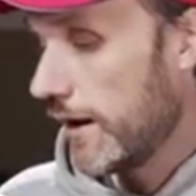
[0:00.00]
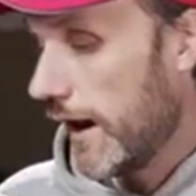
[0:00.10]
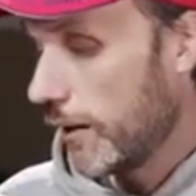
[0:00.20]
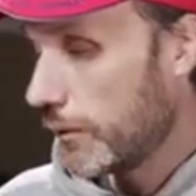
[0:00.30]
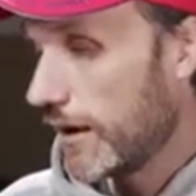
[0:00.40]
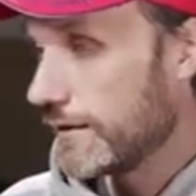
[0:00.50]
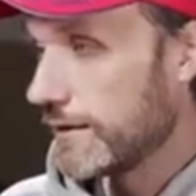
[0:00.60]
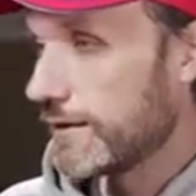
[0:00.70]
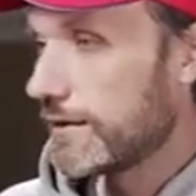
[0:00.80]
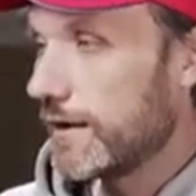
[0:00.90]
And when I
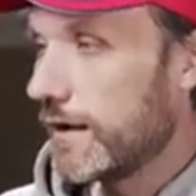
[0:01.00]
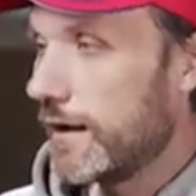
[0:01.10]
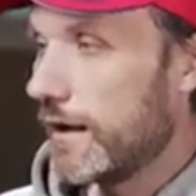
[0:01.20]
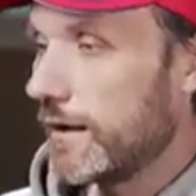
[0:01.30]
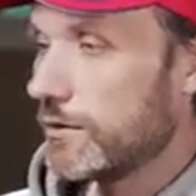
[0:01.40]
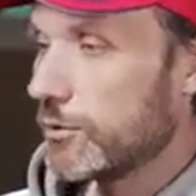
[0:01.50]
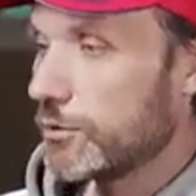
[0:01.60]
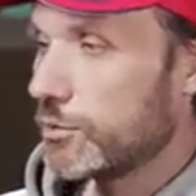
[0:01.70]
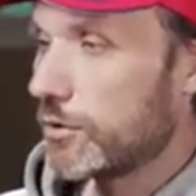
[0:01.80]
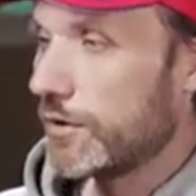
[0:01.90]
did,
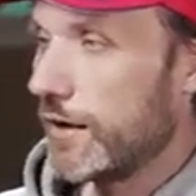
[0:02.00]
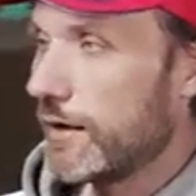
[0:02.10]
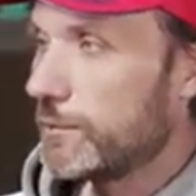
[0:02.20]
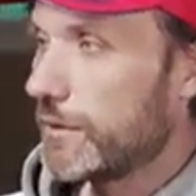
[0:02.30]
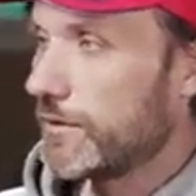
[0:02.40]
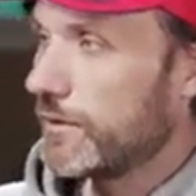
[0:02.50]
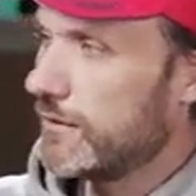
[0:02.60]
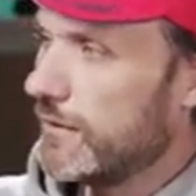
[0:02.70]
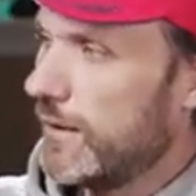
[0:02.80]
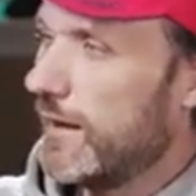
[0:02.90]
those were not
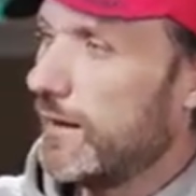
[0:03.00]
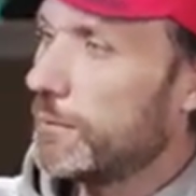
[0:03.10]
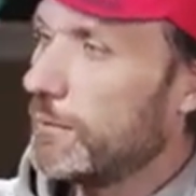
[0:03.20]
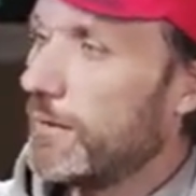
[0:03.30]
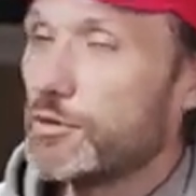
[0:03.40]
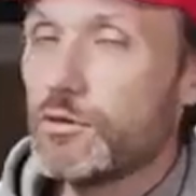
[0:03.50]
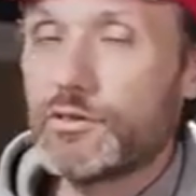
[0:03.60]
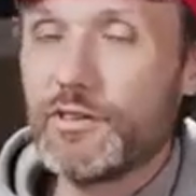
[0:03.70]
basically. I pretty much used